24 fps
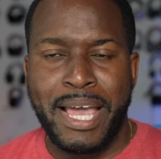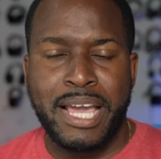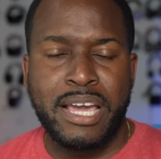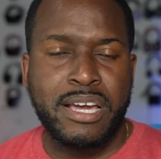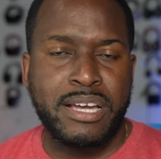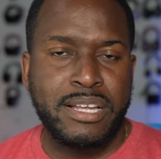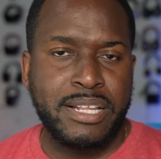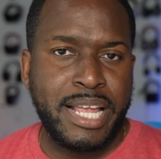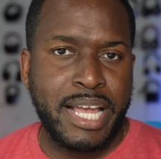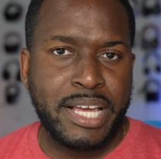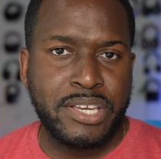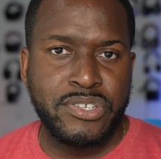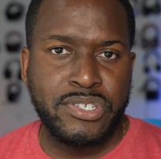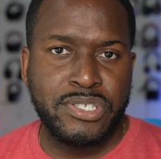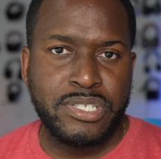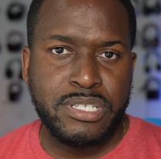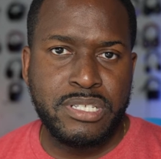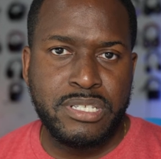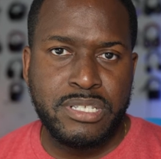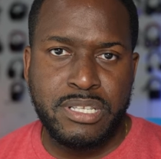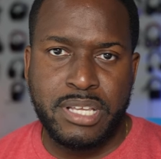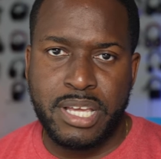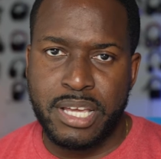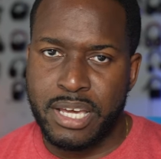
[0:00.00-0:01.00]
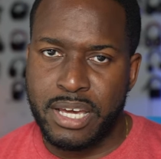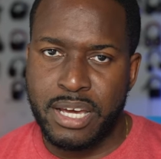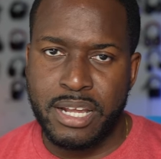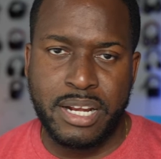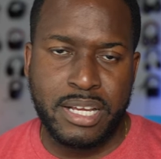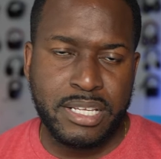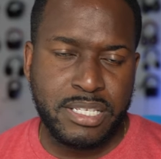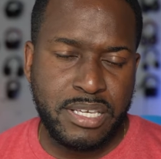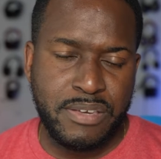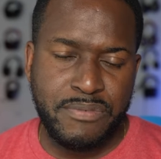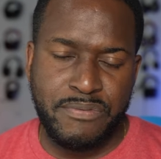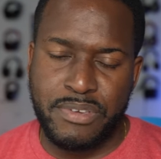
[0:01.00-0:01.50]
that connection and
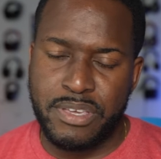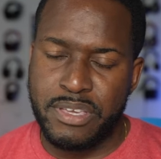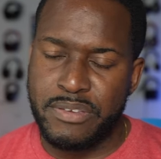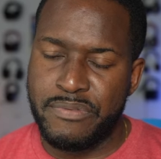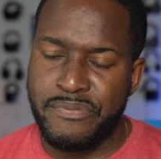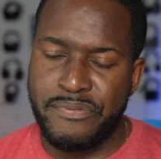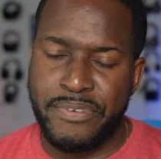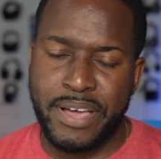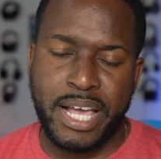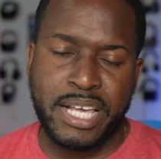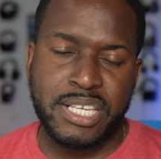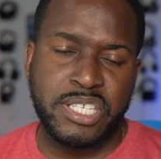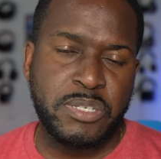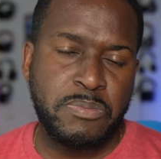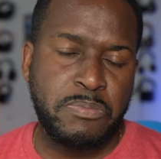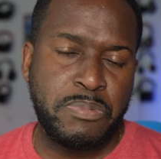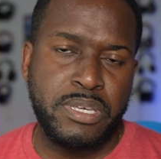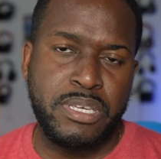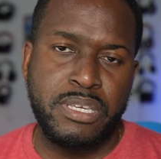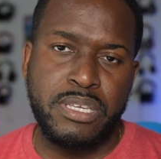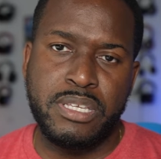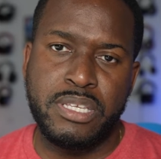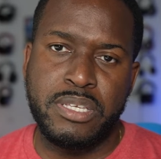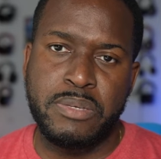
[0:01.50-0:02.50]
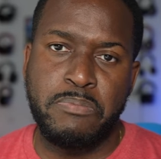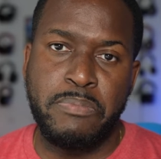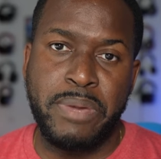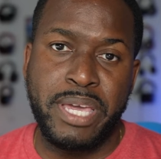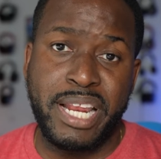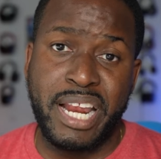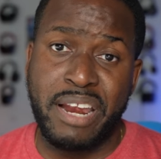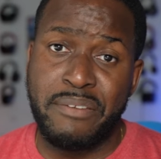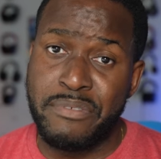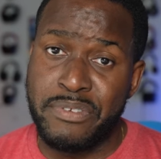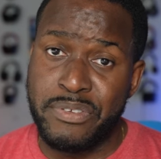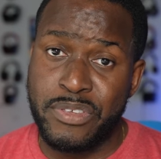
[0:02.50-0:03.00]
connectivity, fast speeds
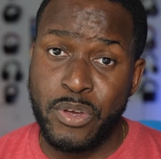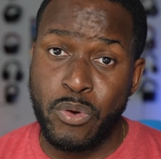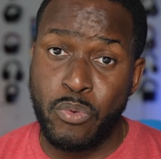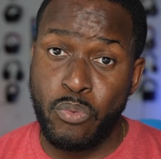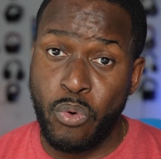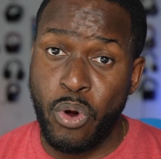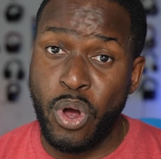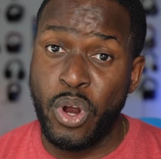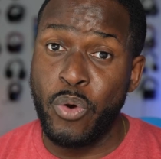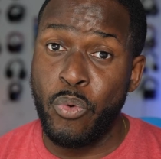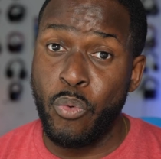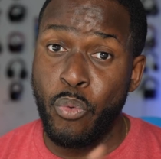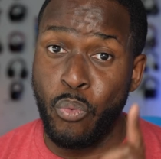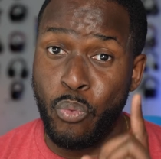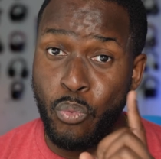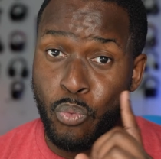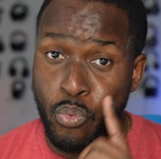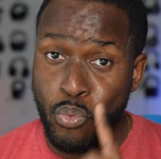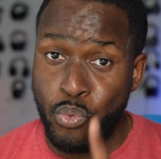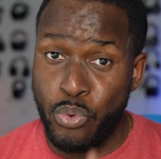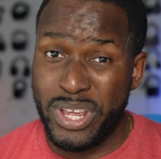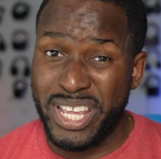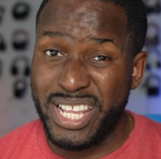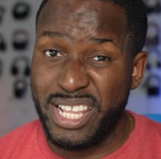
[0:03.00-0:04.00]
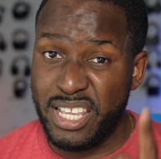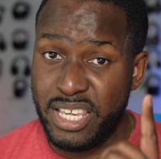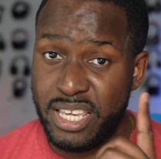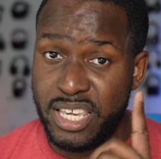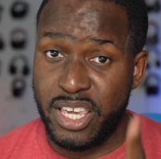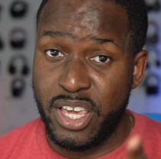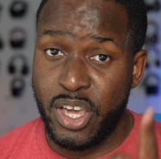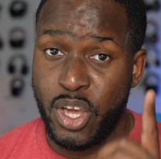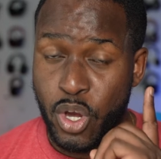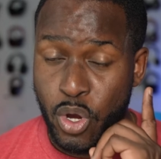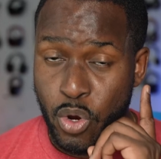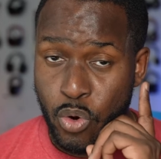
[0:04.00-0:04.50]
made everything run really,
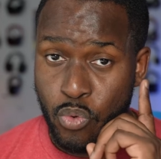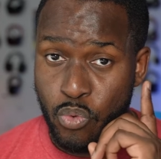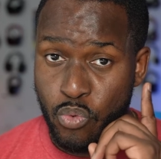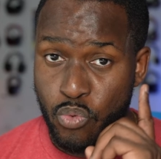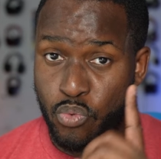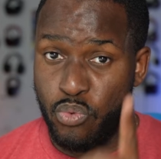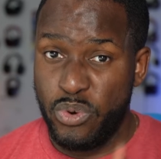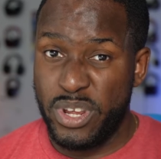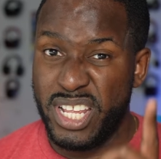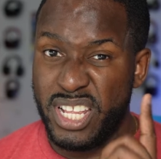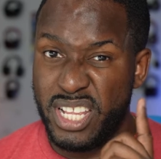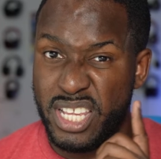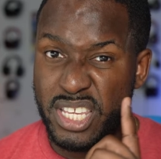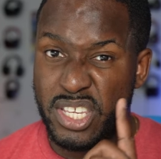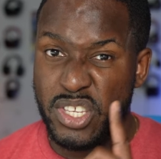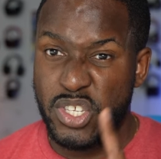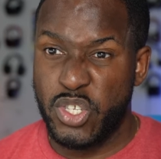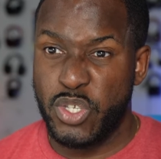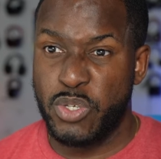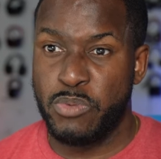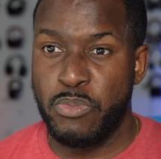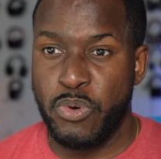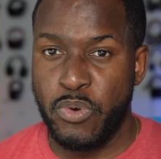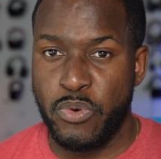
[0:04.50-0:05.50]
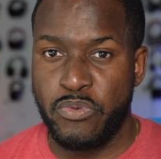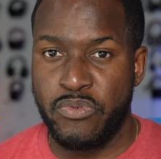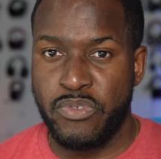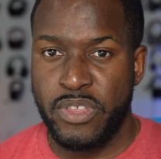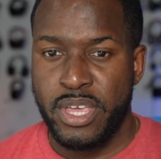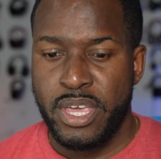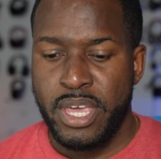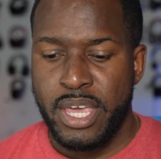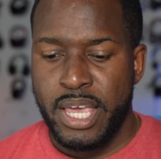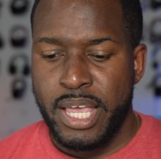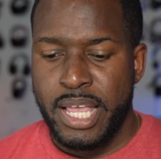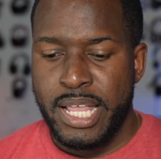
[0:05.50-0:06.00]
really smooth.
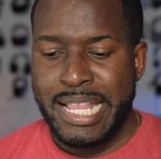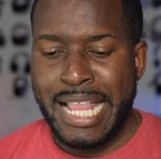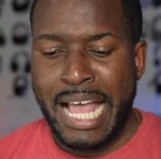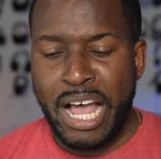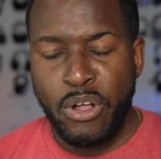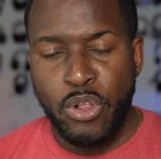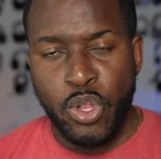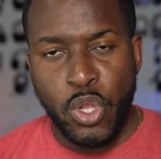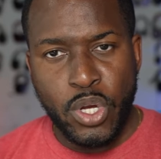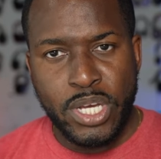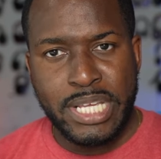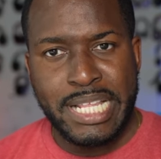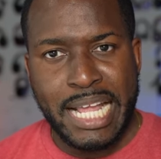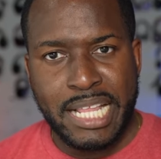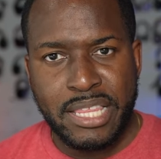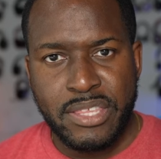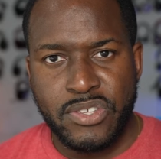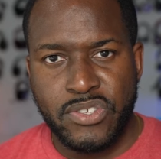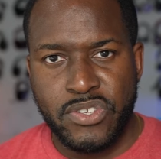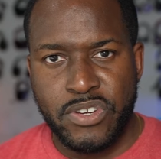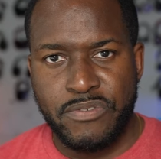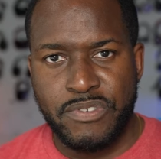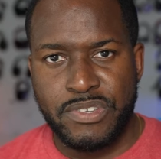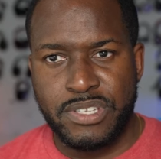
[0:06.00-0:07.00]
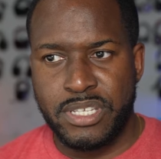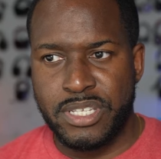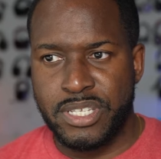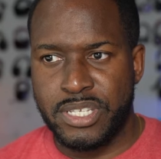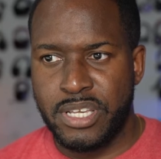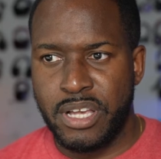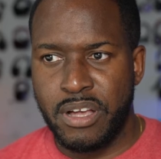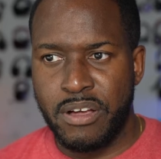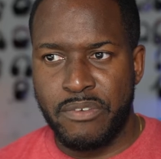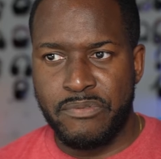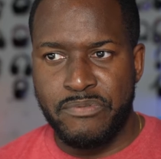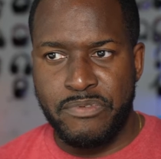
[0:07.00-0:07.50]
Now, looking at the service
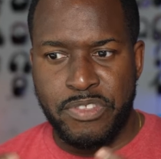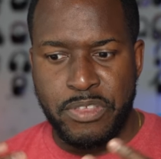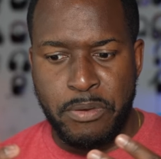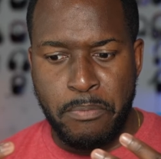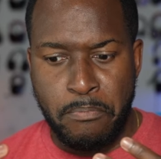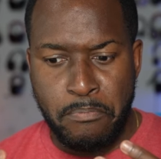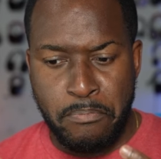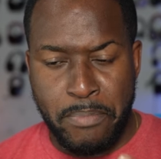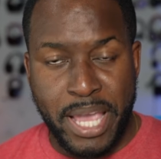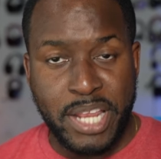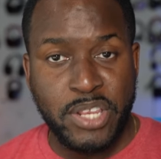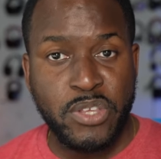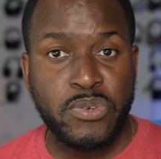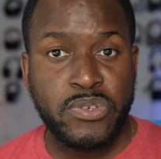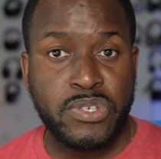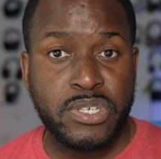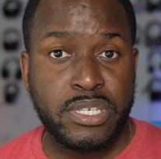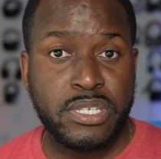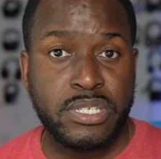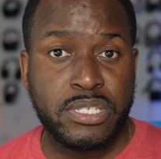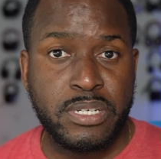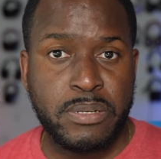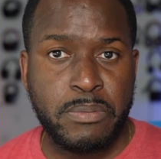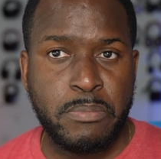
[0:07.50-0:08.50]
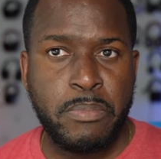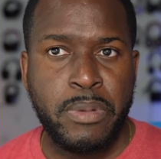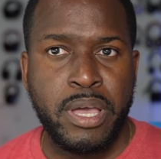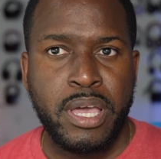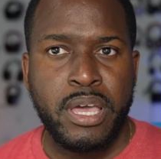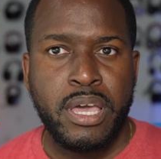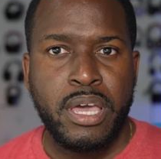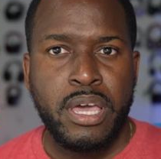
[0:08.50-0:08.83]
itself, the menu system